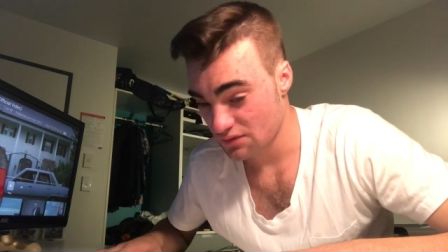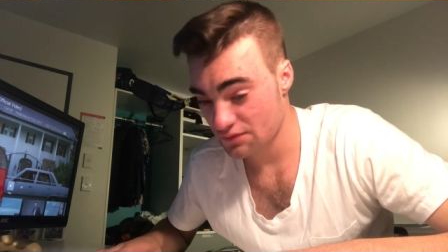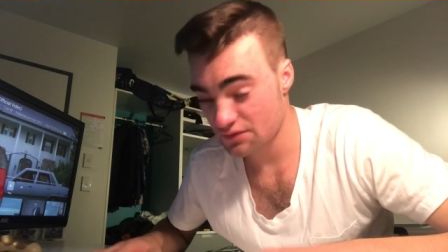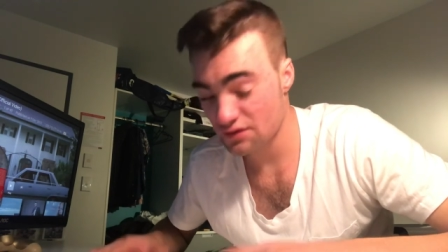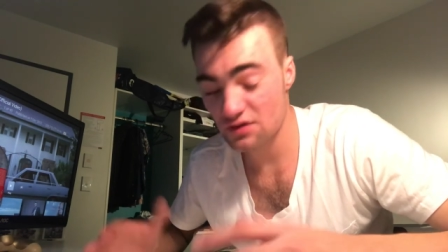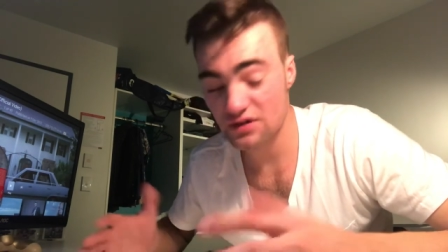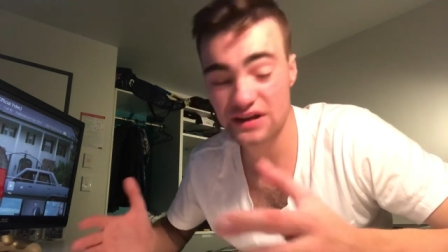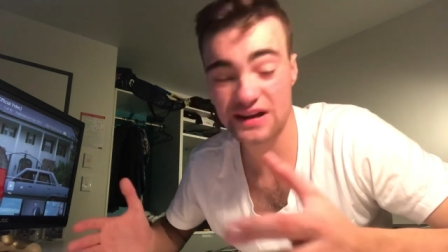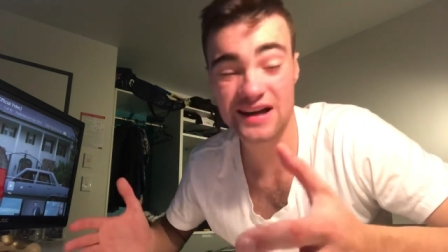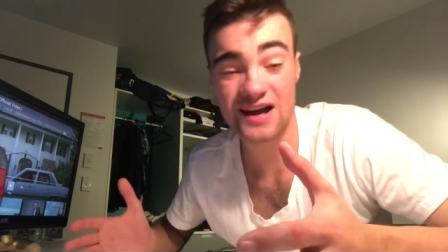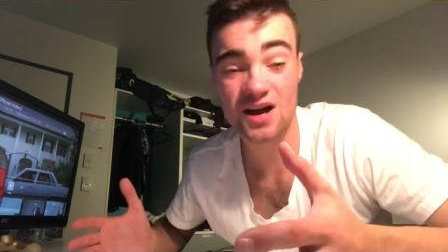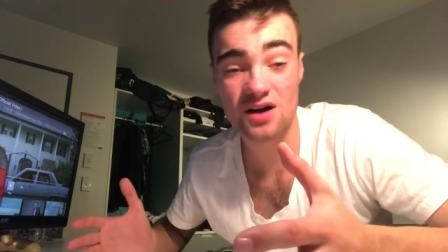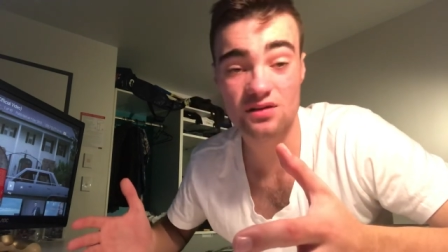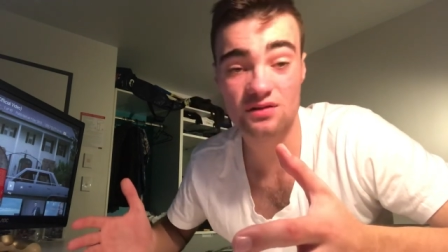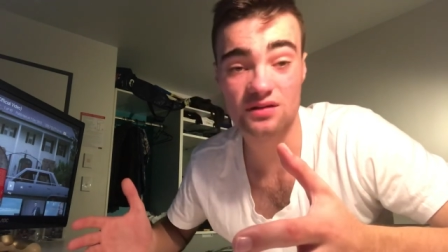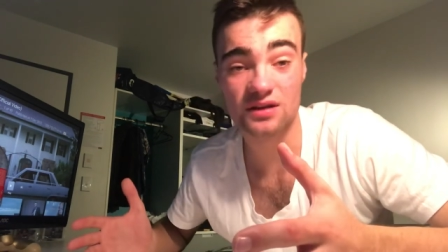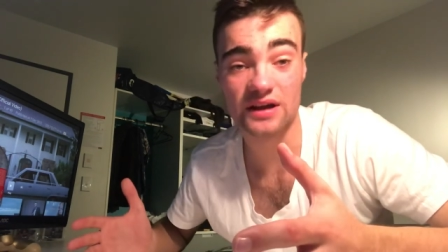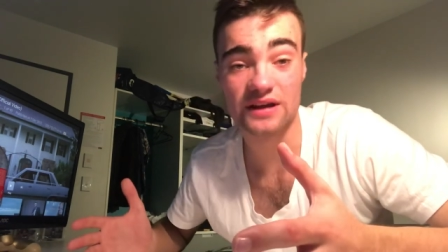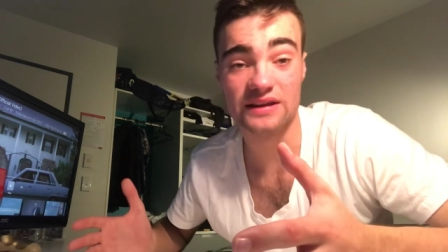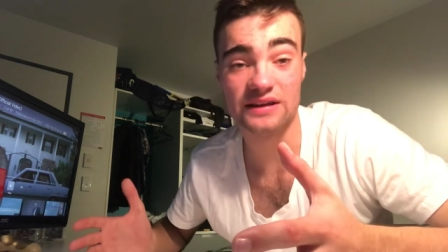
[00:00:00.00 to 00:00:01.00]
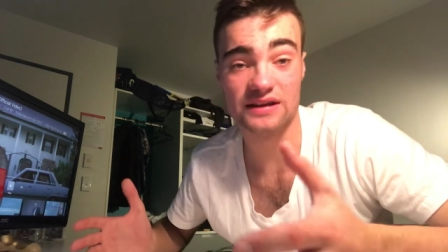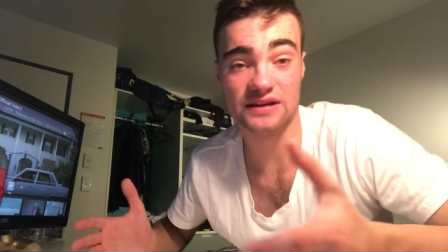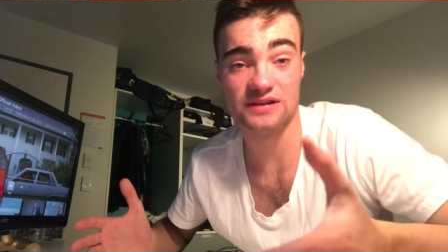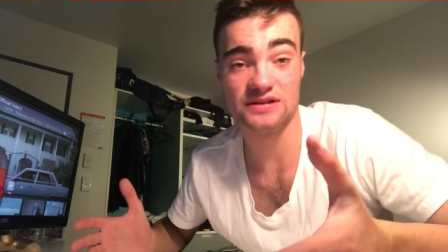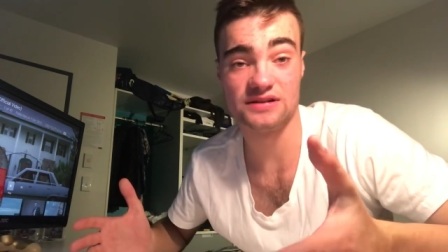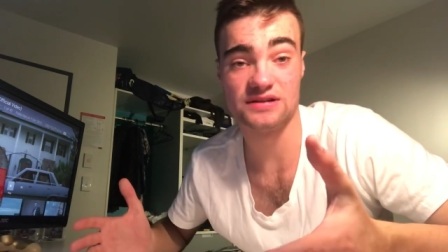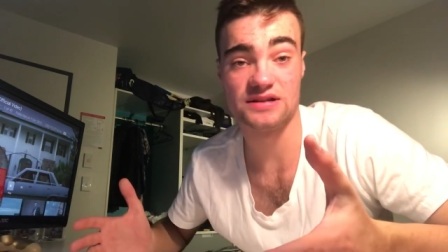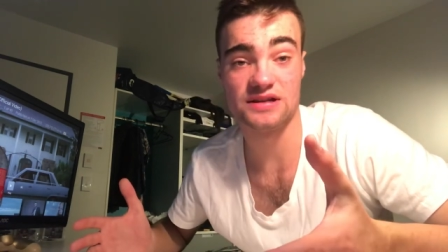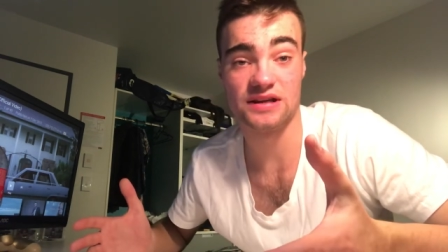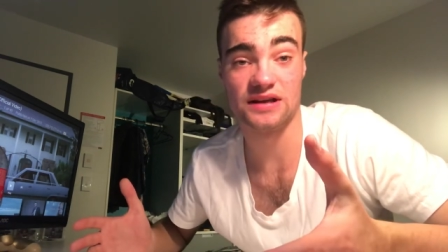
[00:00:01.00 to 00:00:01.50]
for now, like the
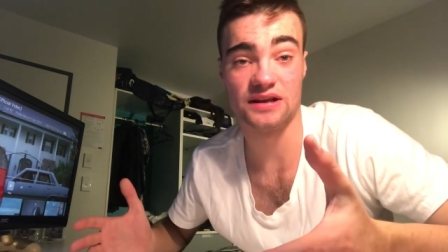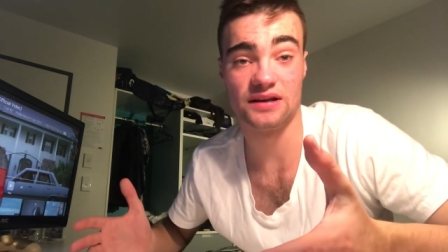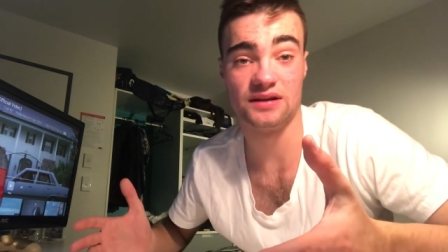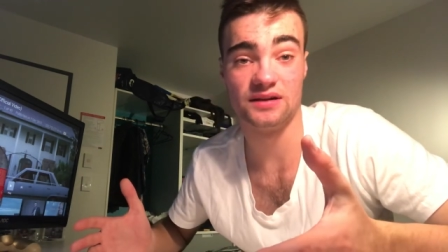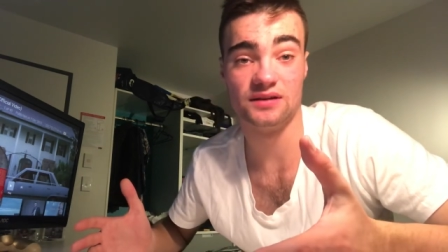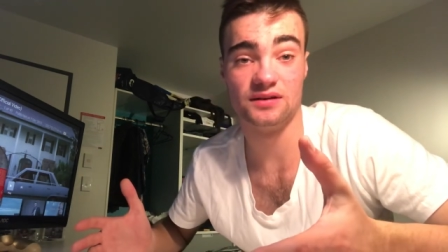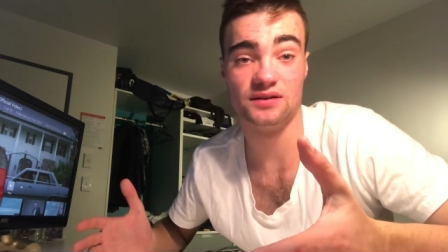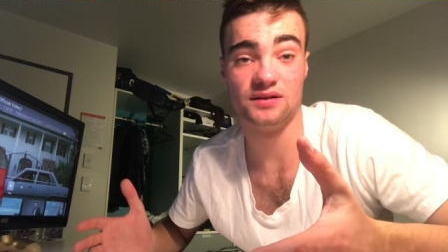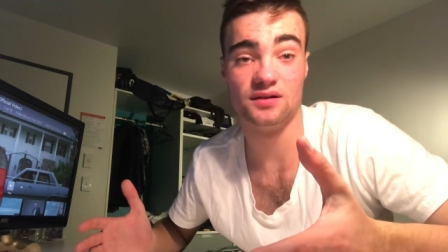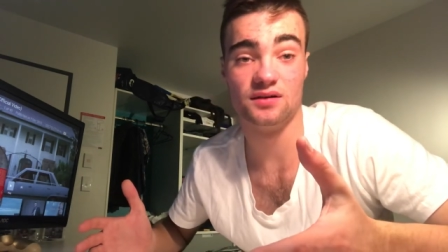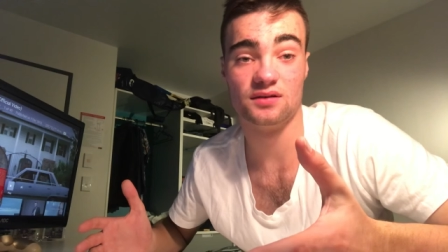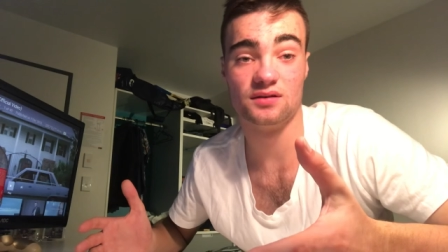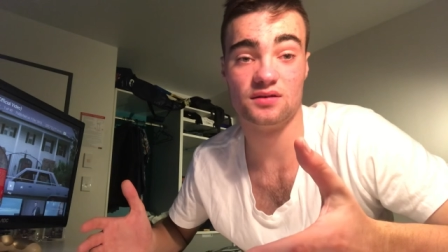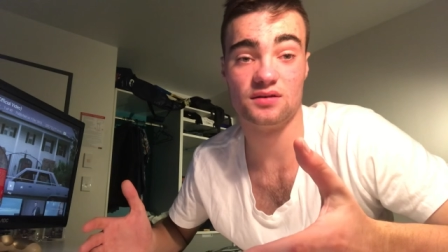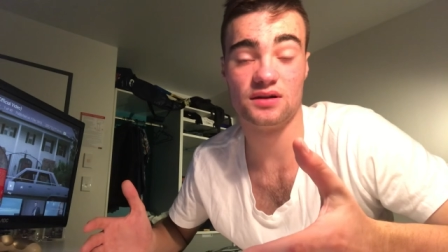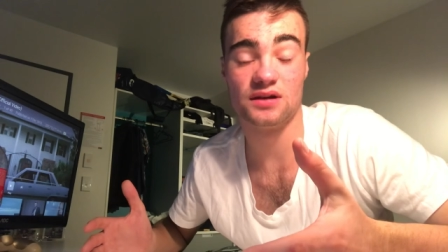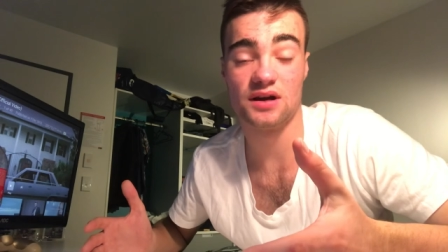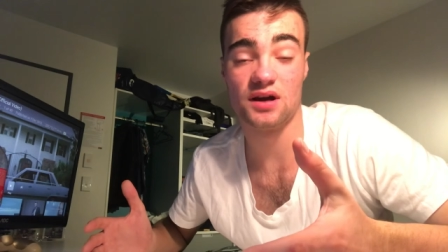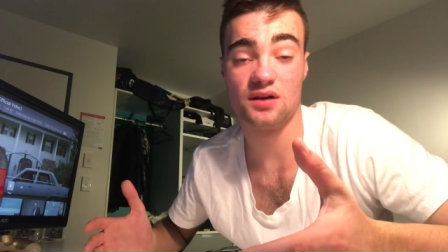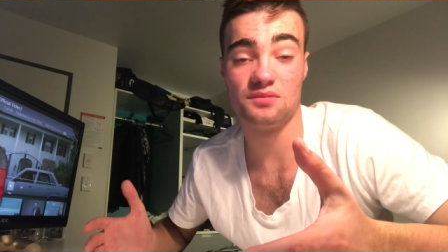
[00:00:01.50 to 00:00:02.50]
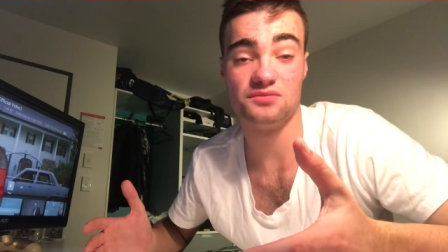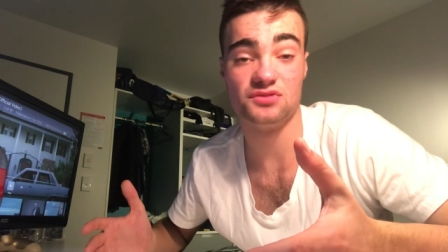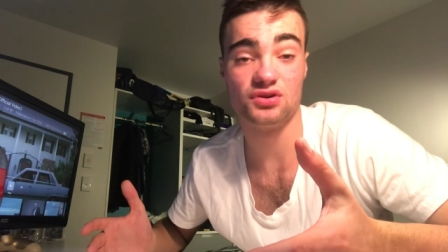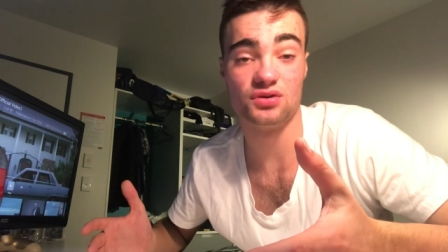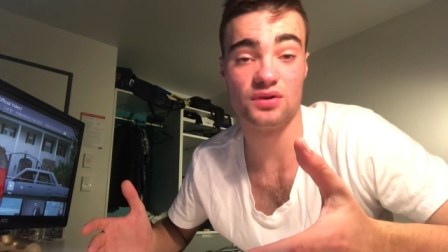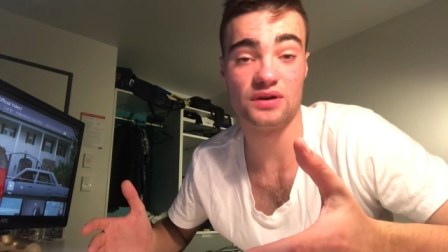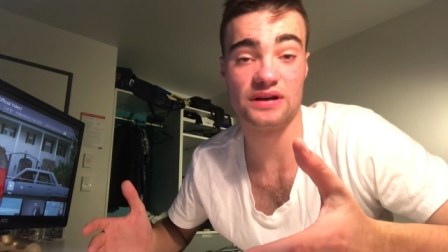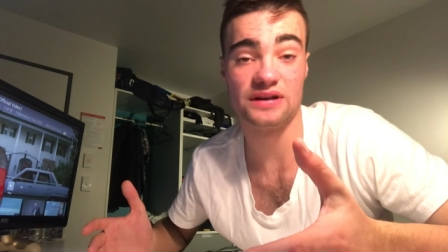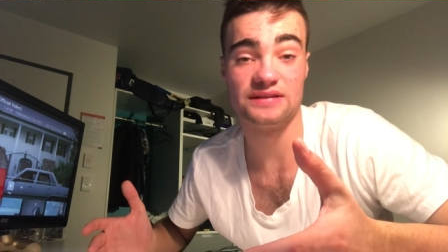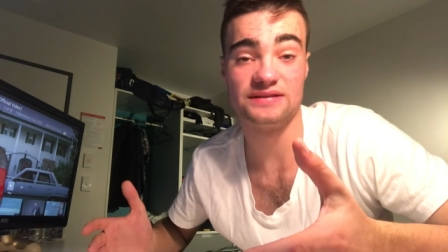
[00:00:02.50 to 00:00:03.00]
editing I'm
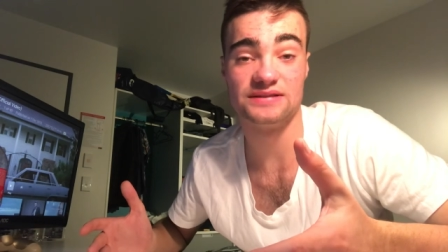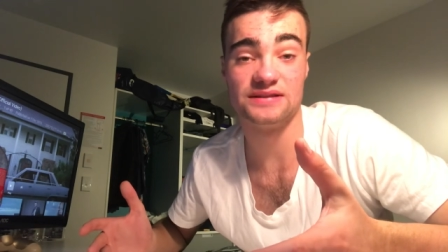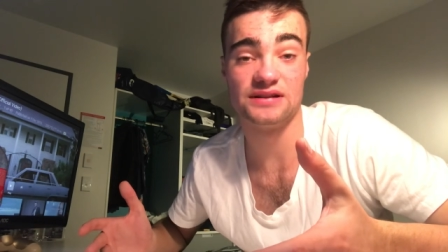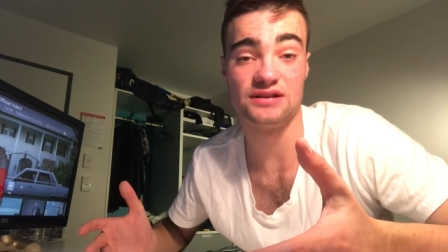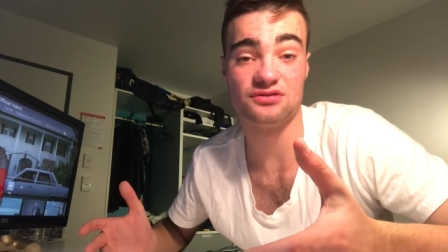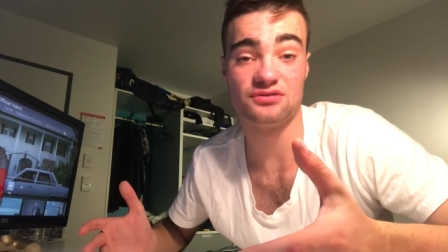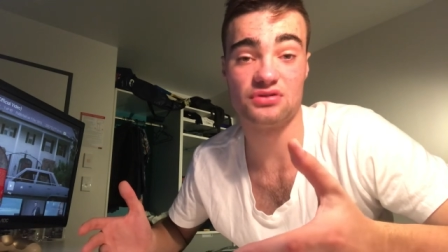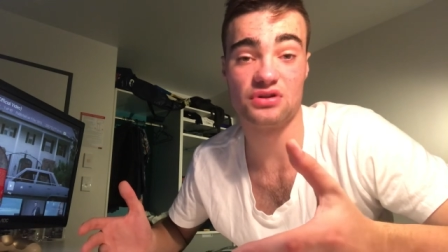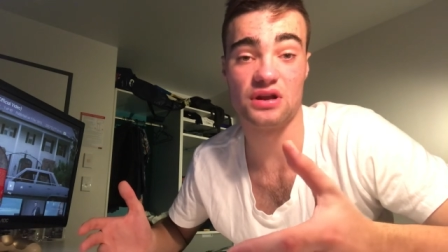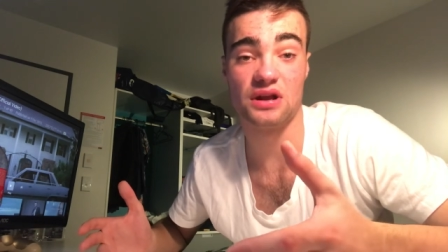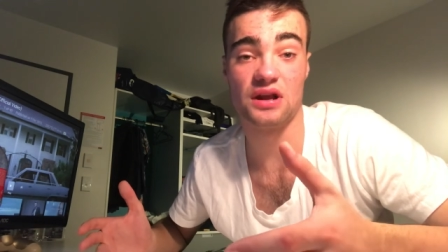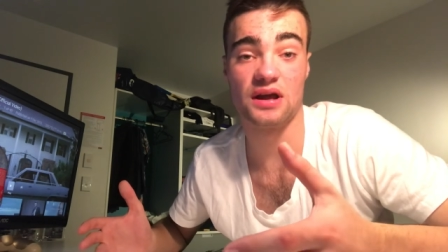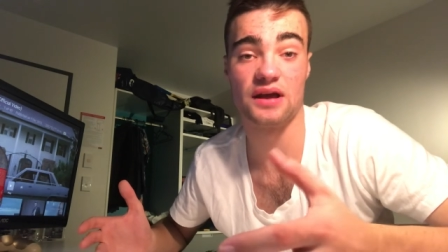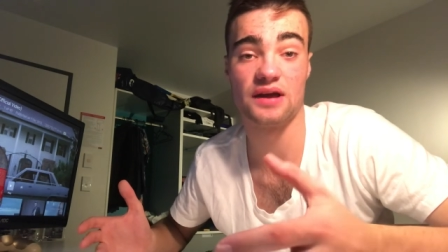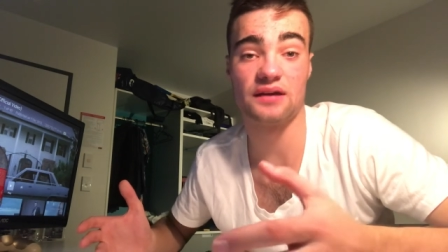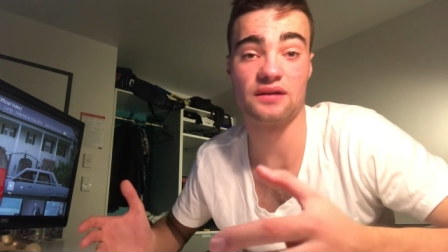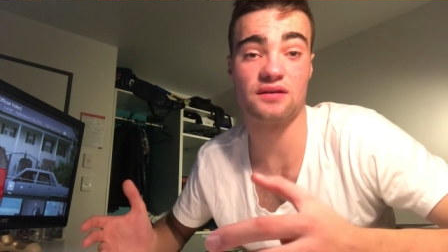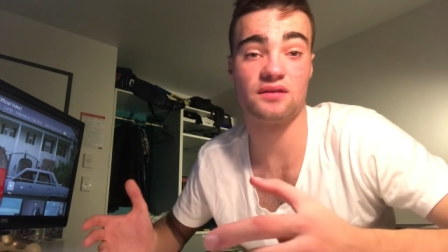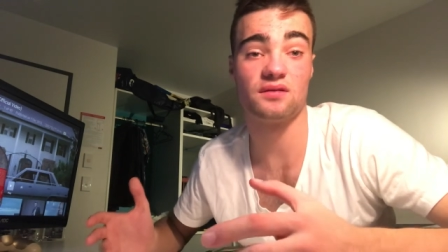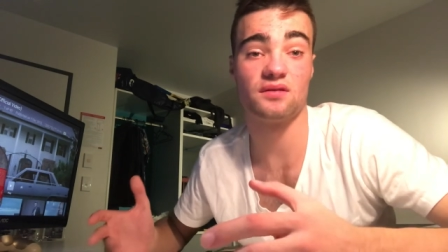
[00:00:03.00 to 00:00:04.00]
doing is literally like